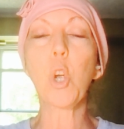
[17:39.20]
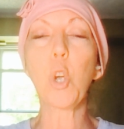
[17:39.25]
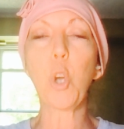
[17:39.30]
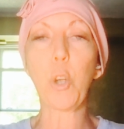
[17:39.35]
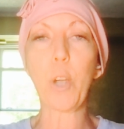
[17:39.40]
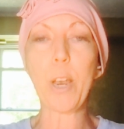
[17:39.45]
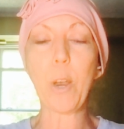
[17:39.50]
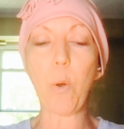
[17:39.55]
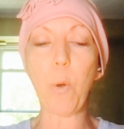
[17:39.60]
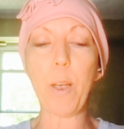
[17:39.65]

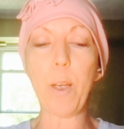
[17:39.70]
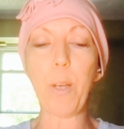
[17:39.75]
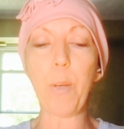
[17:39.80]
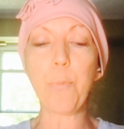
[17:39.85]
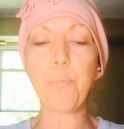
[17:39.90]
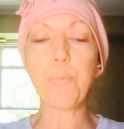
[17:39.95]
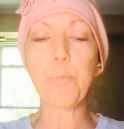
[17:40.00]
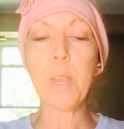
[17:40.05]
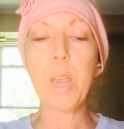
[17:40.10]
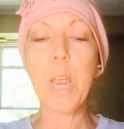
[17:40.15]
cooking oil.
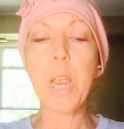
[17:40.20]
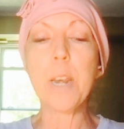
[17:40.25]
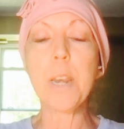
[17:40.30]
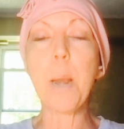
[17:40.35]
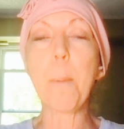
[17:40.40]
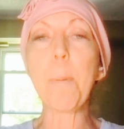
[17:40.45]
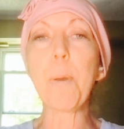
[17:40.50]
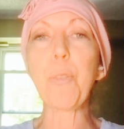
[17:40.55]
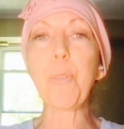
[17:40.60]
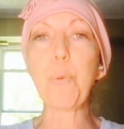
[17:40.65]

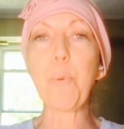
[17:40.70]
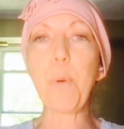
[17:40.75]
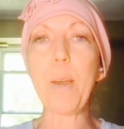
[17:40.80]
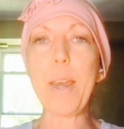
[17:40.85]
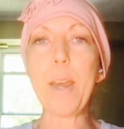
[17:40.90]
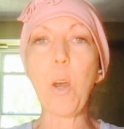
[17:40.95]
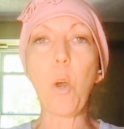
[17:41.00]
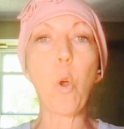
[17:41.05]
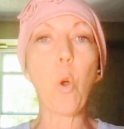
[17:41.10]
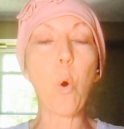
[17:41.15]
Number
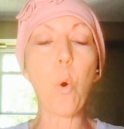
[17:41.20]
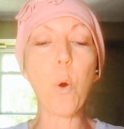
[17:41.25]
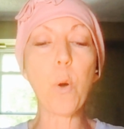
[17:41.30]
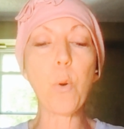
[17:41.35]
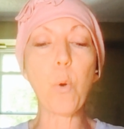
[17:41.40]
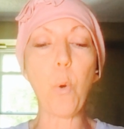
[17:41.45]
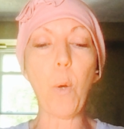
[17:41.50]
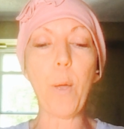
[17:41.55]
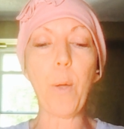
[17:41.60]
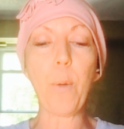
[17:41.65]
three,
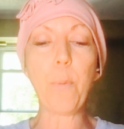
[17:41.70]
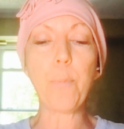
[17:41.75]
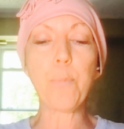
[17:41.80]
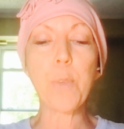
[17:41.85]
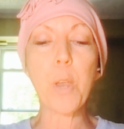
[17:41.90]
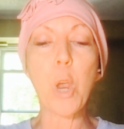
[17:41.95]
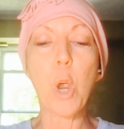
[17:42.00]
corn oil.